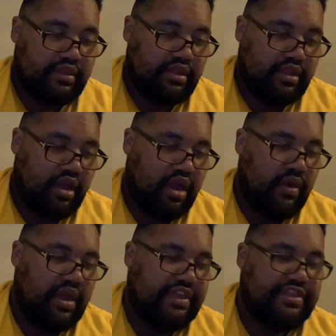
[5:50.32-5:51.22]

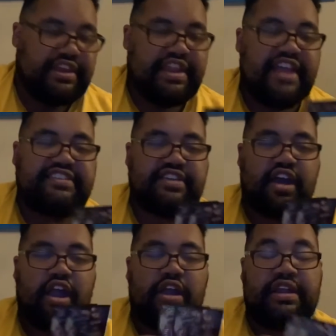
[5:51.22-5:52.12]
Alright, the next
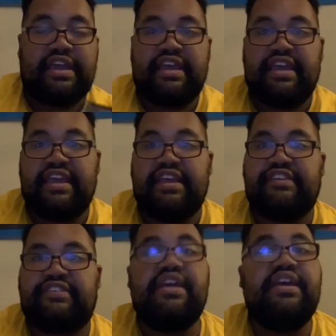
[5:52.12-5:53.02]
card
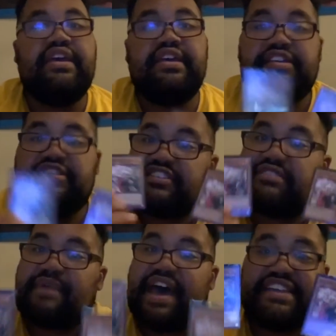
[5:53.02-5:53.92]
is
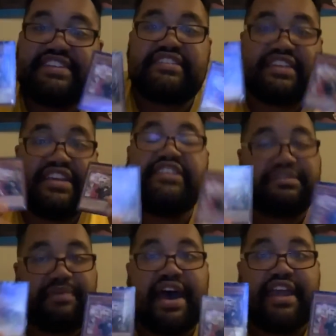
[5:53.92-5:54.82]
Spy C
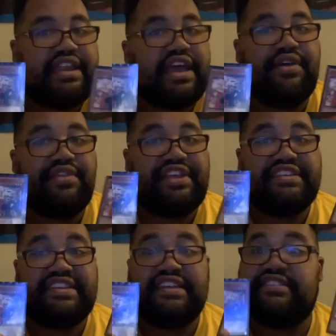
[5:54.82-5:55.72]
Spy. Now,
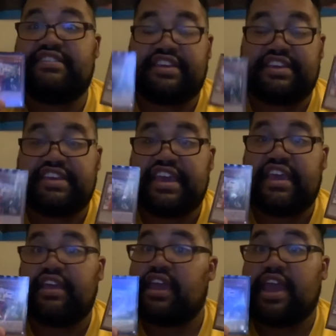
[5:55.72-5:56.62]
this is the
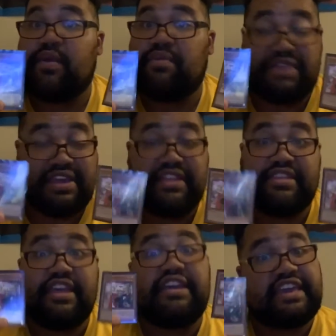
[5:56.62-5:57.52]
king, and I repeat,
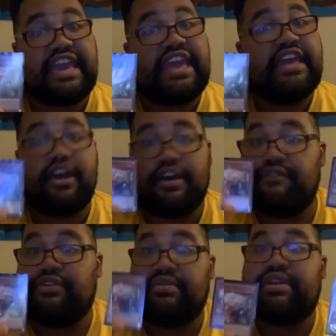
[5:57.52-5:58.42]
the king of
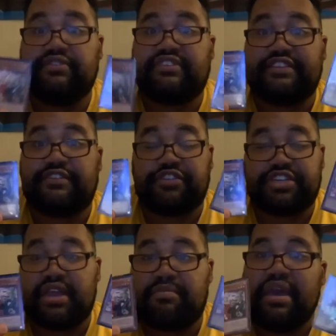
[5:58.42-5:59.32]
Yu-Gi-Oh!
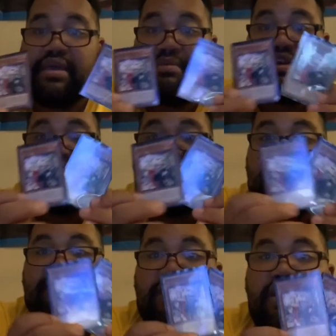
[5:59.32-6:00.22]
Censorship,
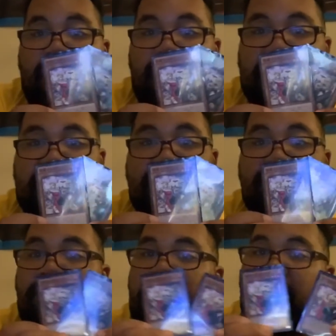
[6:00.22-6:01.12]
because when
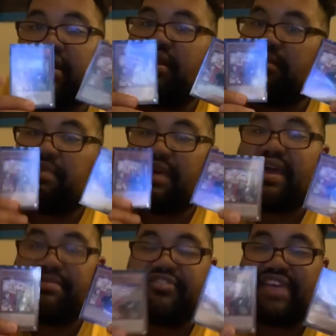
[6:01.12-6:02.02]
you pick
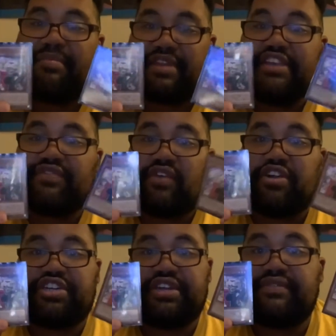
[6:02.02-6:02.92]
up the Japanese
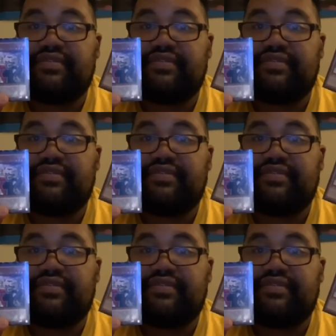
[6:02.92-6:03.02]
version